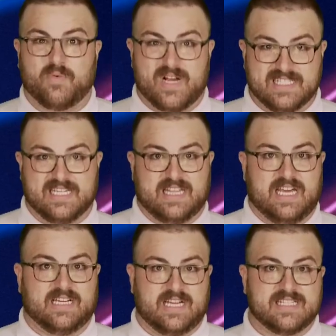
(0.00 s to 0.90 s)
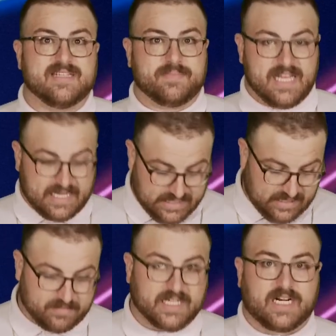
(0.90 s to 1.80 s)
the onesie thing. I sleep naked.
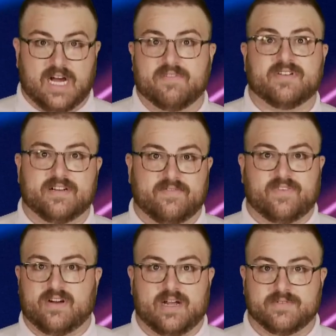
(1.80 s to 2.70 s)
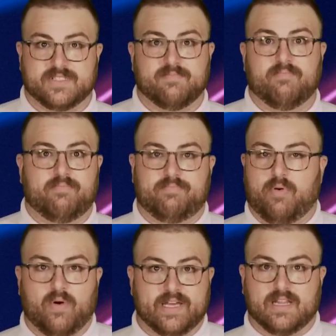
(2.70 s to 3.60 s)
I'm like covered in fur. I would just
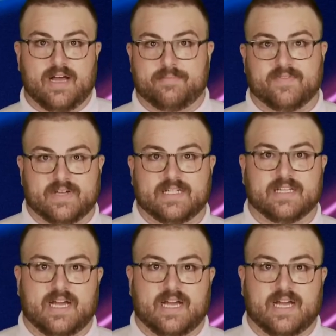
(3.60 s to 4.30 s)
boil up if I did